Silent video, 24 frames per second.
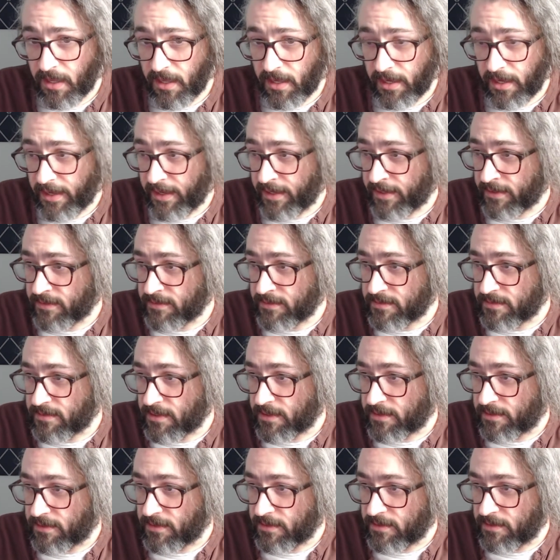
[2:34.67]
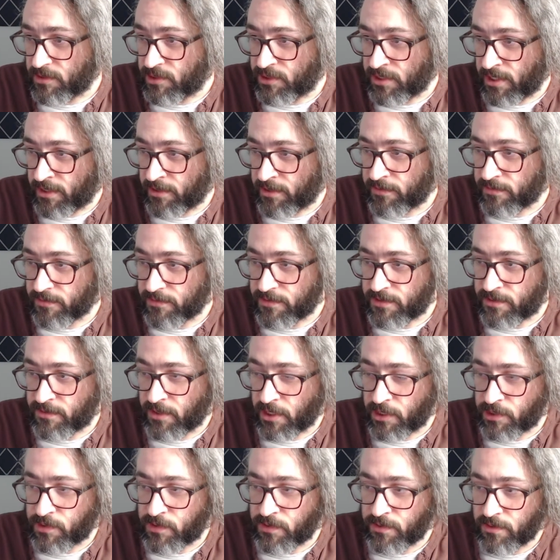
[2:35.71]
And the general
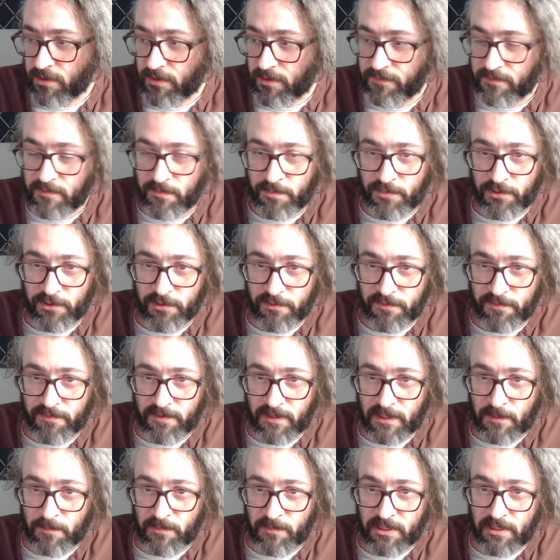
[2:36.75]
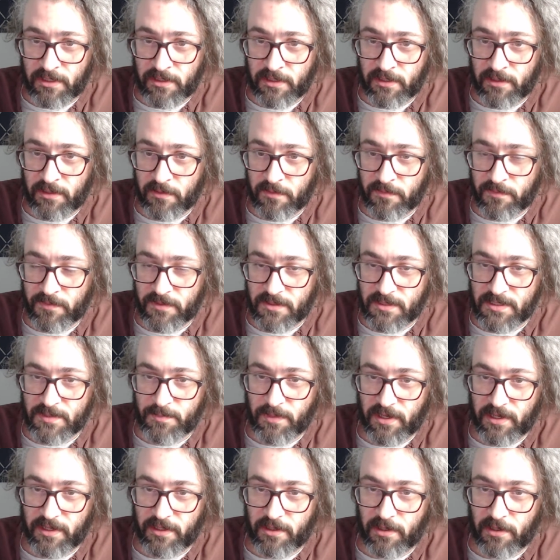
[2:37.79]
structure of the proof that I'm going to give is
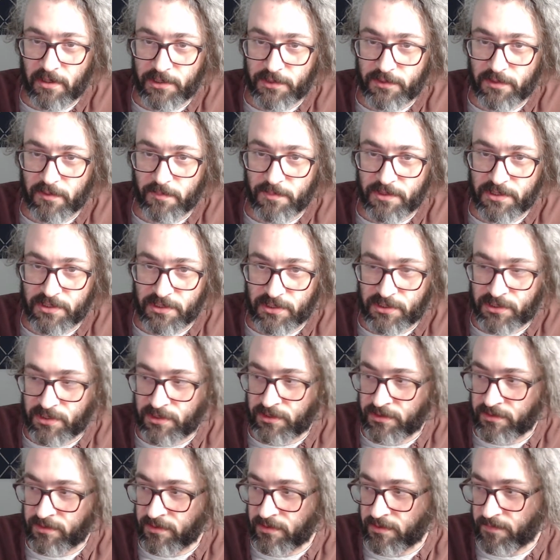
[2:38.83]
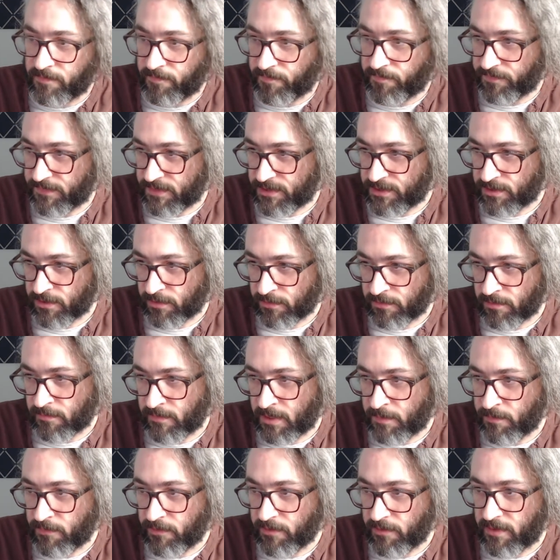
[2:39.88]
by contraposition. So
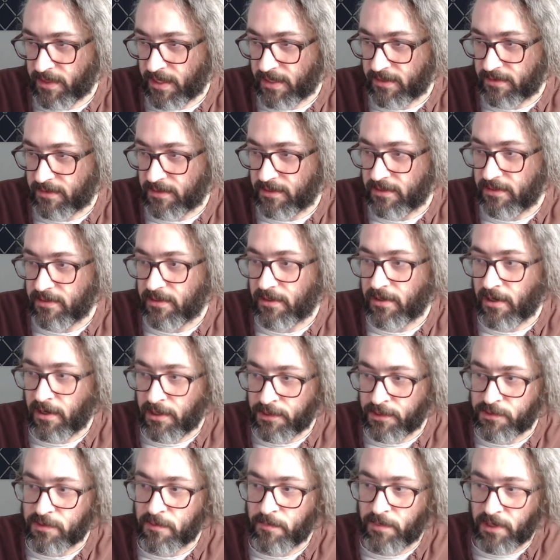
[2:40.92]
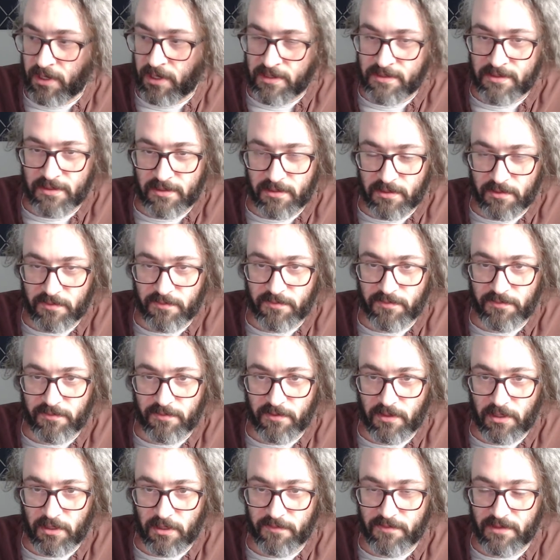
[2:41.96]
remember that the contrapositive
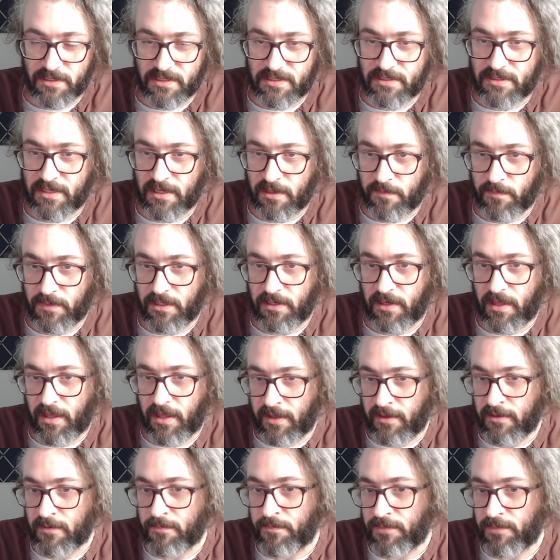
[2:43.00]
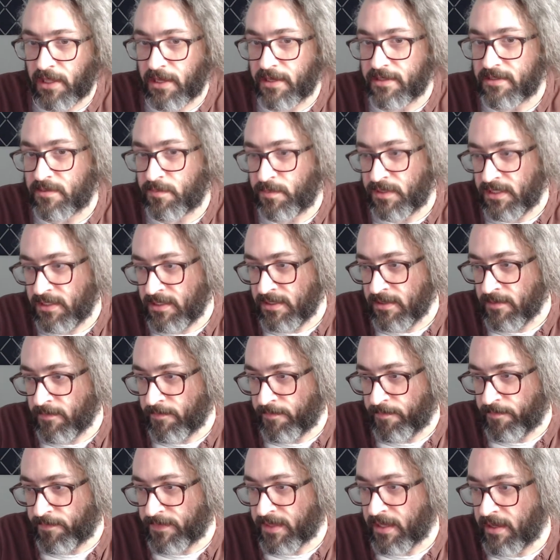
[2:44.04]
of the statement A implies B
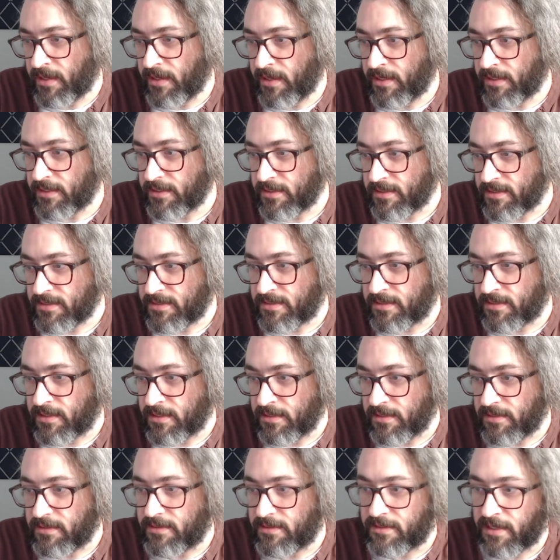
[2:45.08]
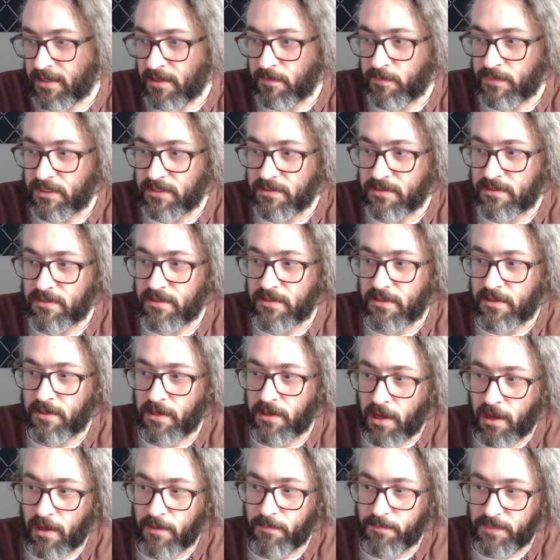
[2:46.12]
is the statement
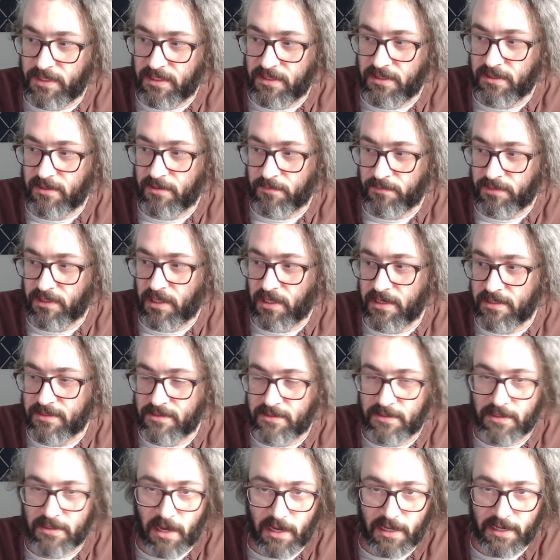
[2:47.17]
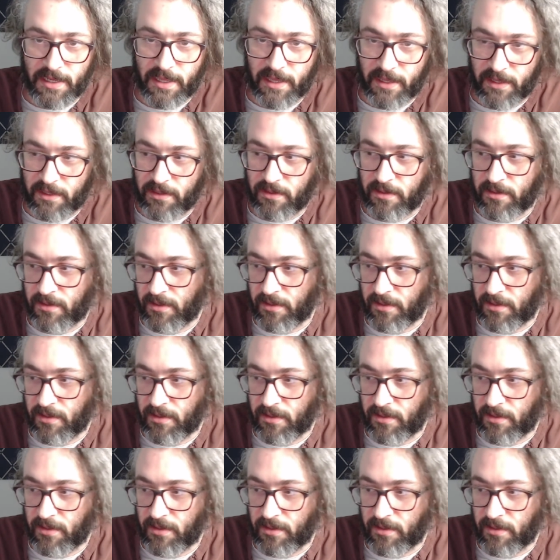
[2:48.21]
not B implies not A.